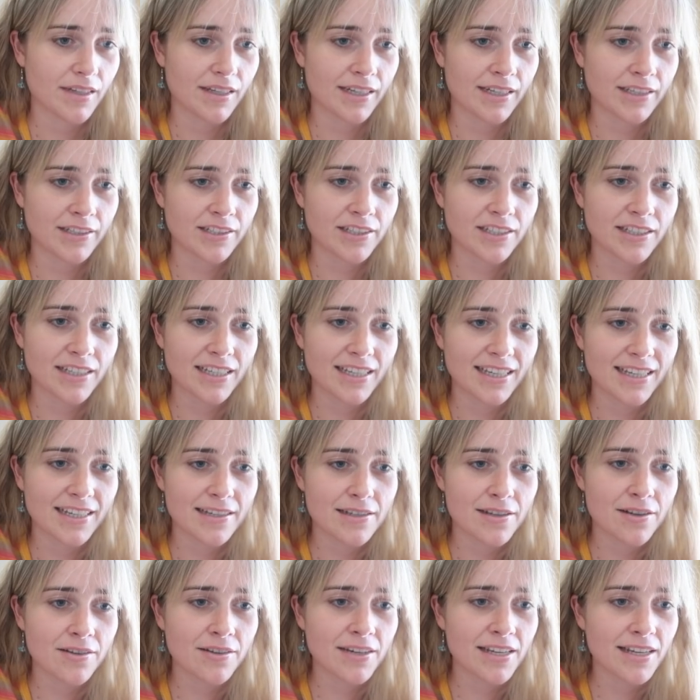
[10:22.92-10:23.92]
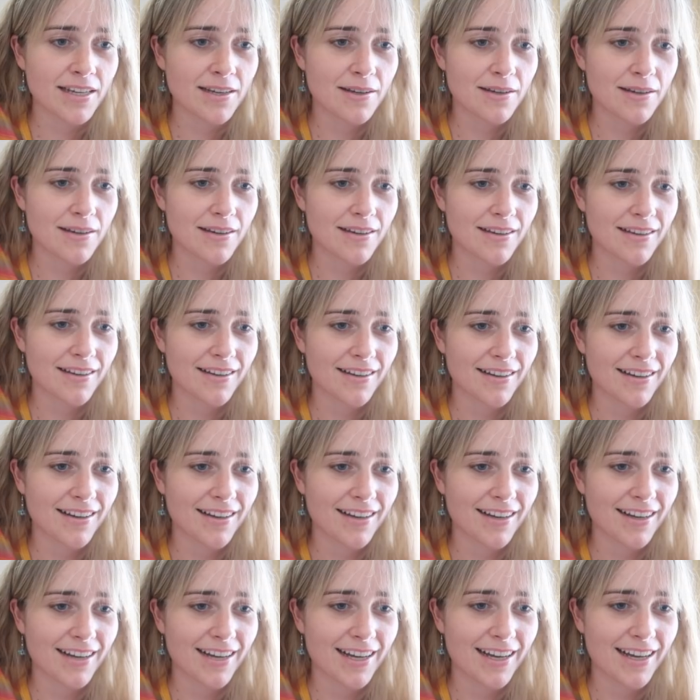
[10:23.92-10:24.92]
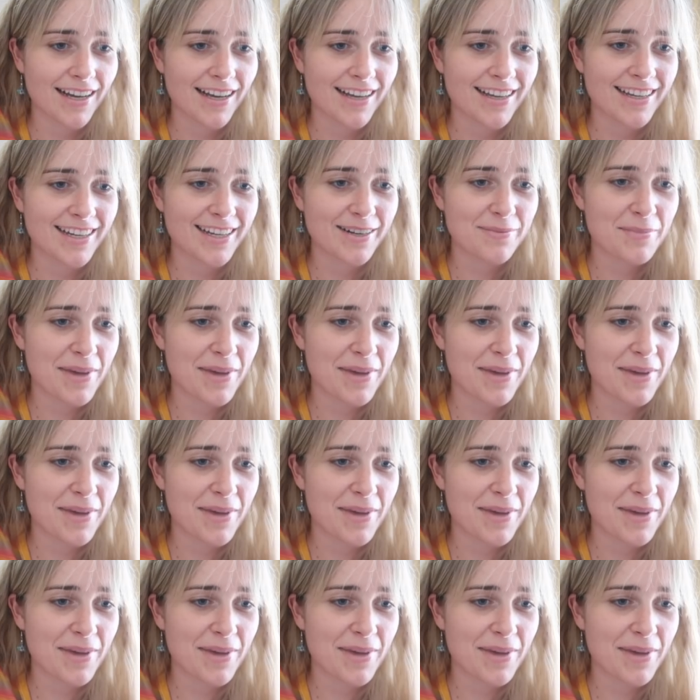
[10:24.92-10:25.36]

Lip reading: Actually, he's only an